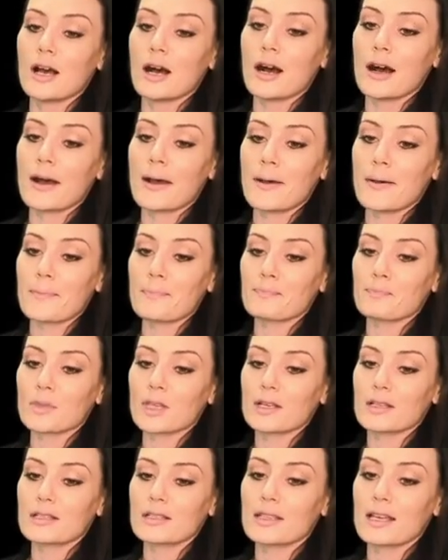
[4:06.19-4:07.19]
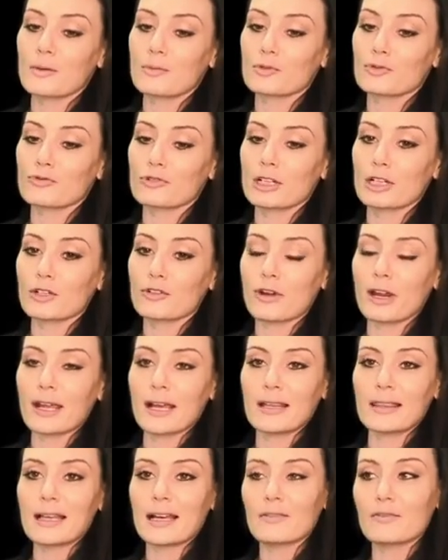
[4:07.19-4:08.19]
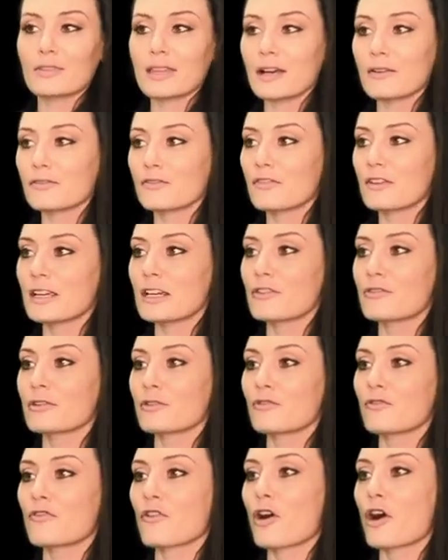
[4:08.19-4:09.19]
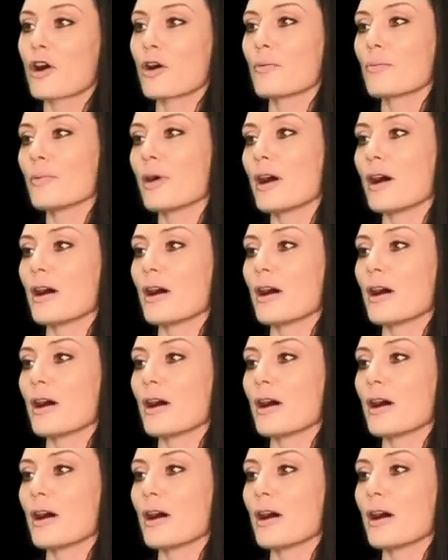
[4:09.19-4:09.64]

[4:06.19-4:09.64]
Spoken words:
so that was really great. And that varied from